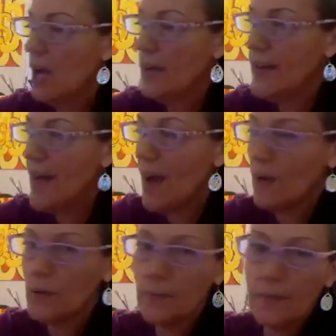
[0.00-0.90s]
Now,
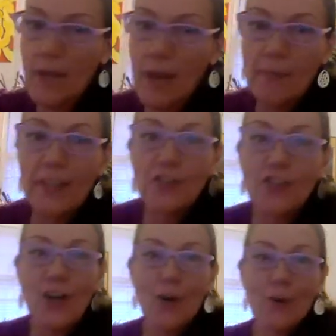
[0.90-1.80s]
I'm going to
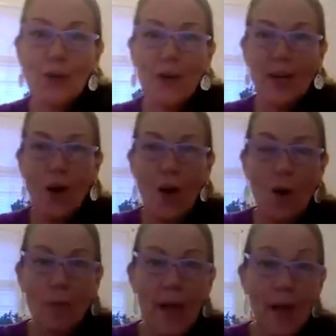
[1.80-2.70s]
show you at
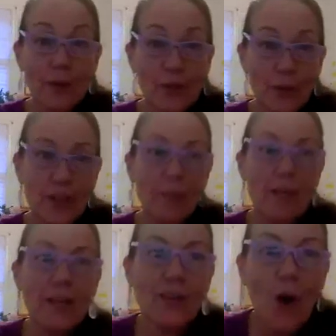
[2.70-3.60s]
home how you can
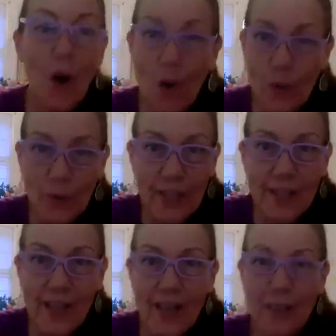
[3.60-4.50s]
make your own
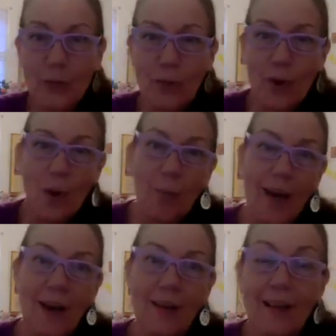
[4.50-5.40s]
recycled
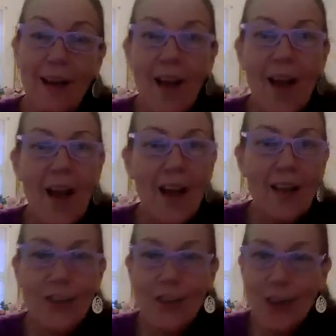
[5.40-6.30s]
robot, and
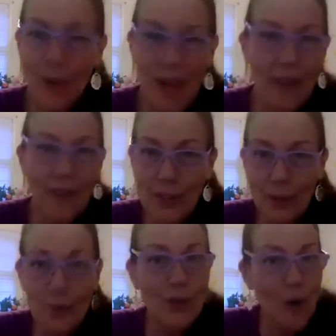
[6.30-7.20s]
you don't have to
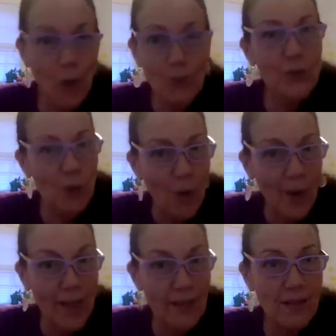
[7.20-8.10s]
use your old
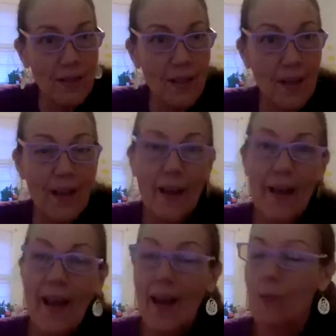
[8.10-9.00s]
toys.
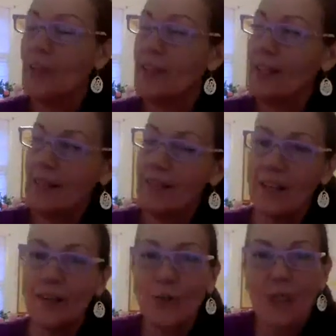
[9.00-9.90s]
And with these, I
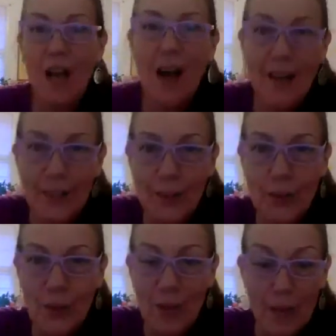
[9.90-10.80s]
used a hot
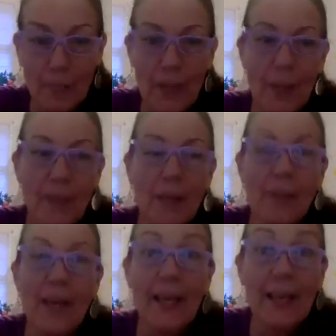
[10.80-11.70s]
glue gun, but I'm going to
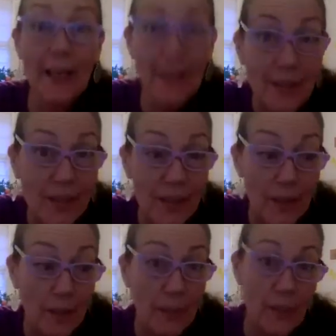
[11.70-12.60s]
make it
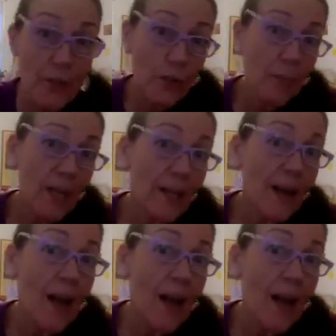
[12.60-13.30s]
easier because you might not